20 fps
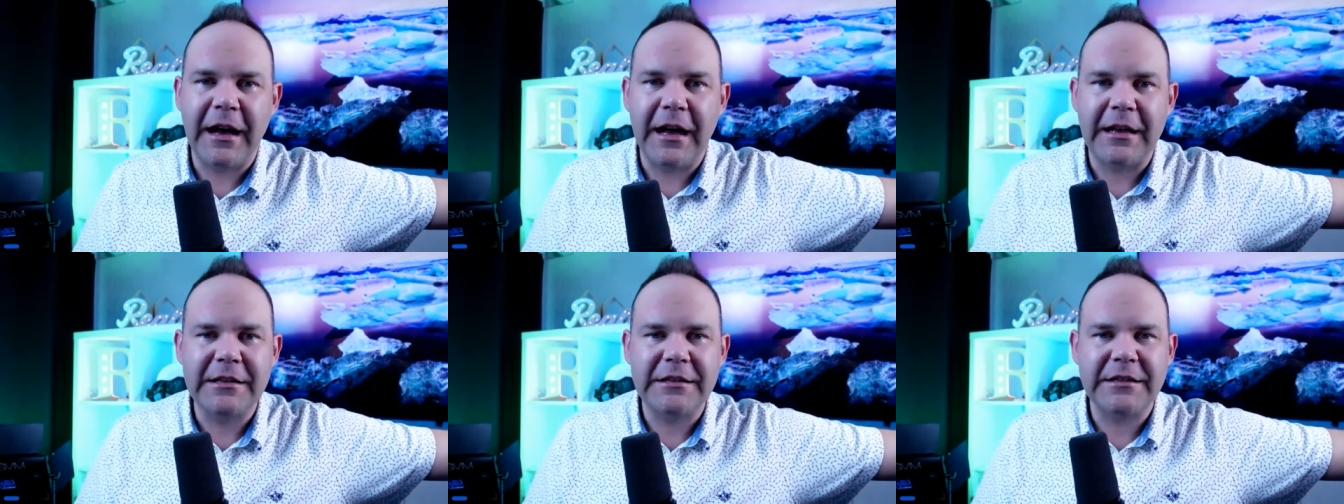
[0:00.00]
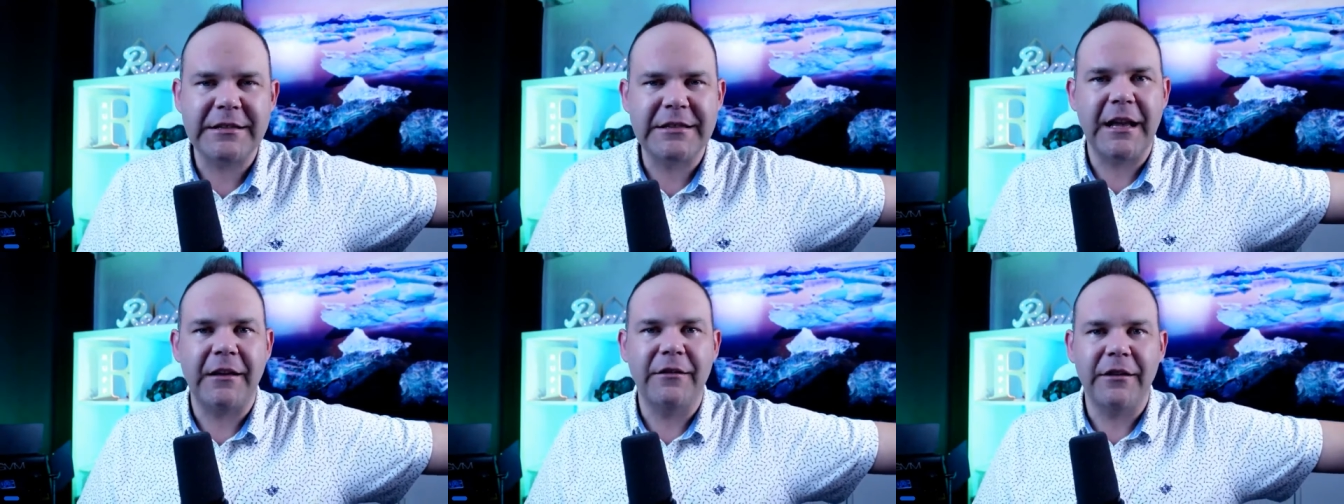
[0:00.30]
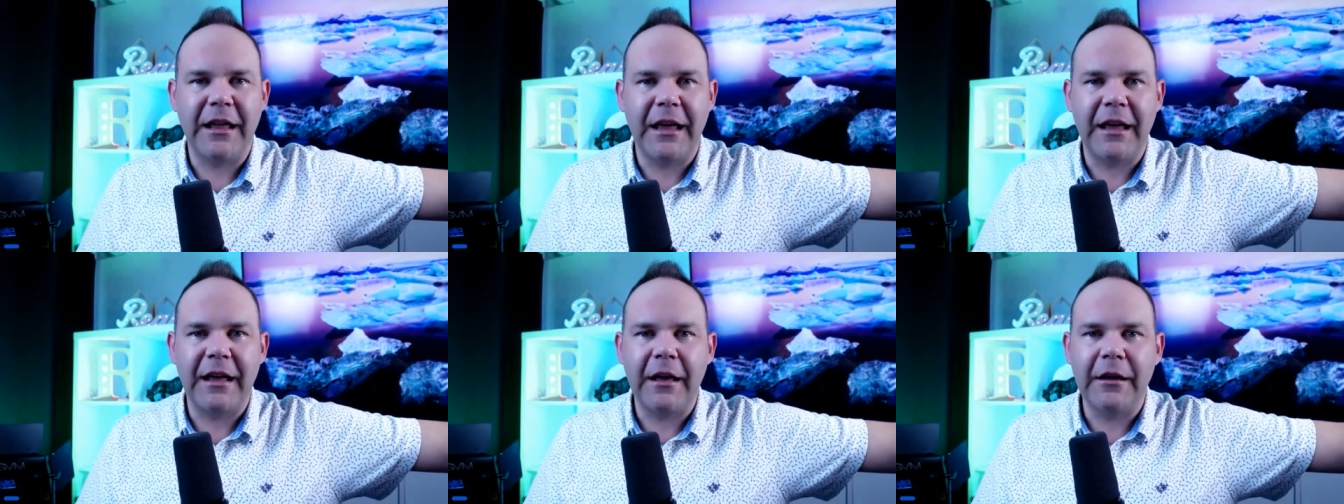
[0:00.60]
Sound
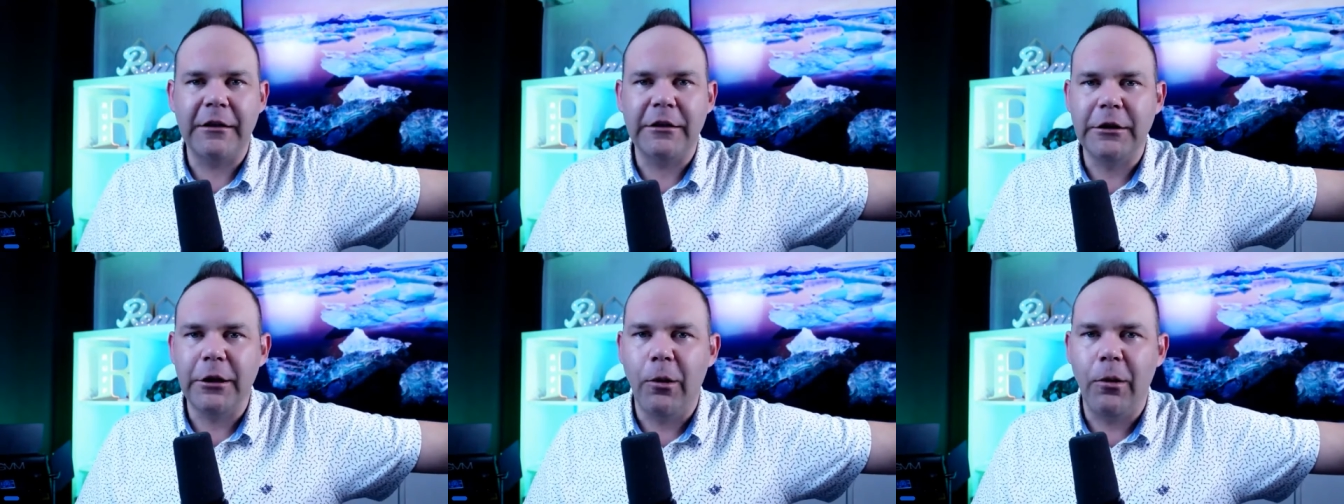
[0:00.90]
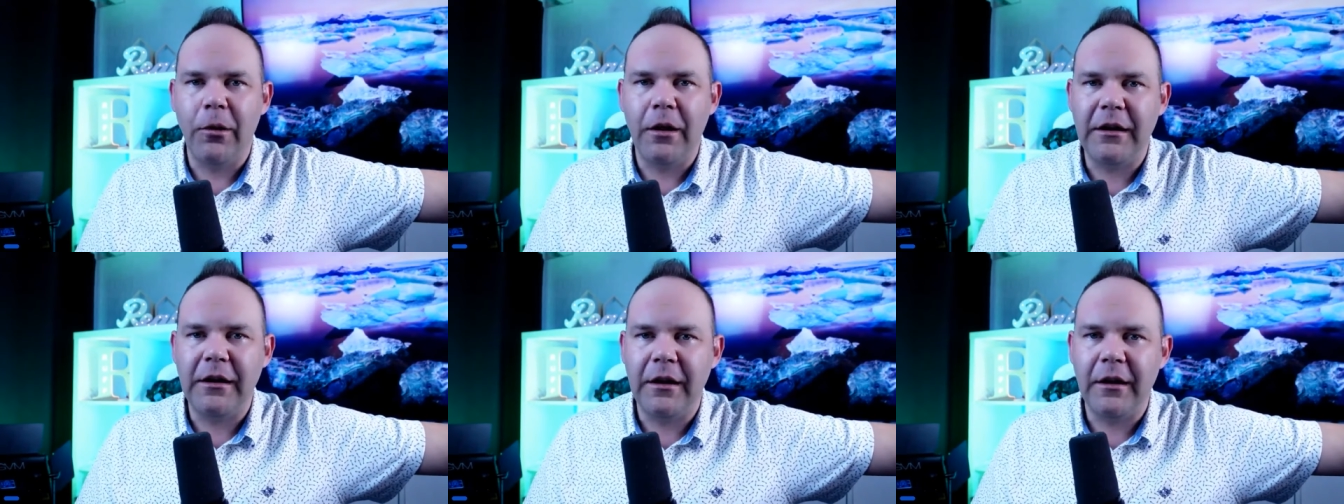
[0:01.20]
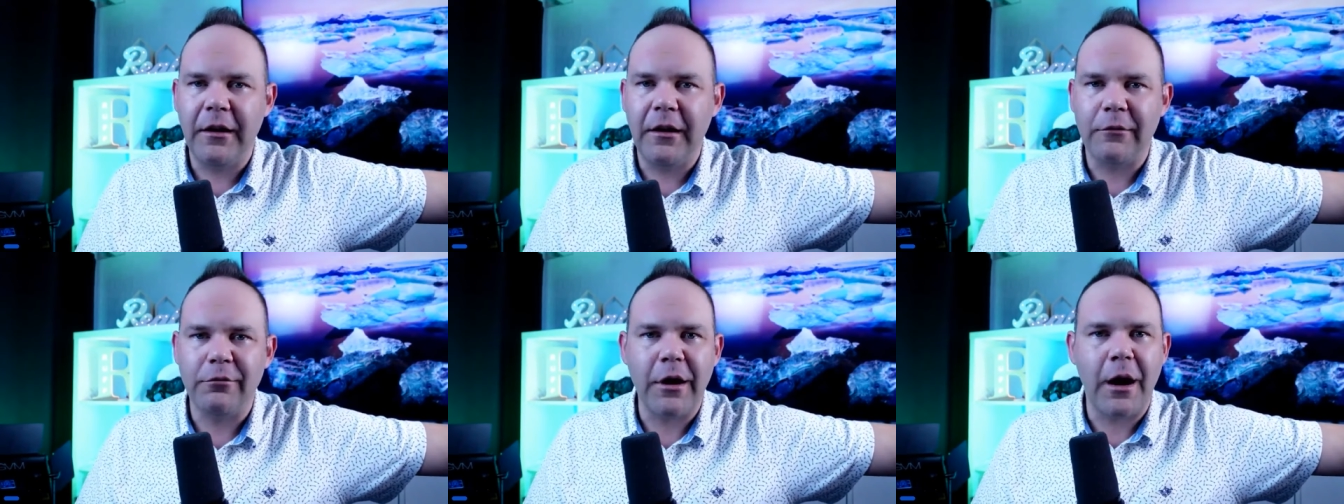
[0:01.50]
like Lloyd uh,
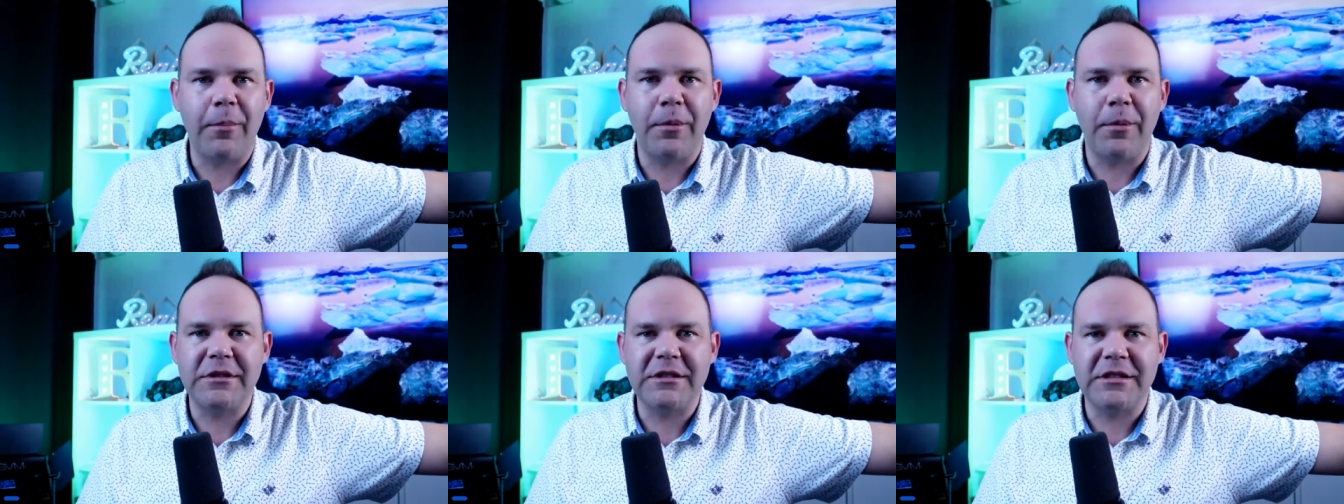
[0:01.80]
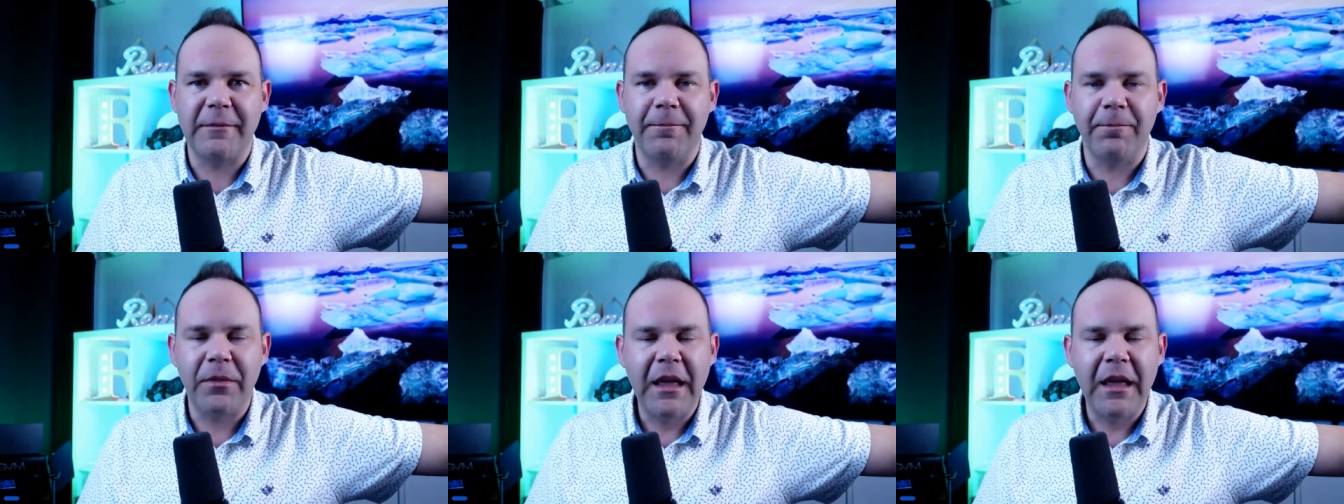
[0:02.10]
Robertson.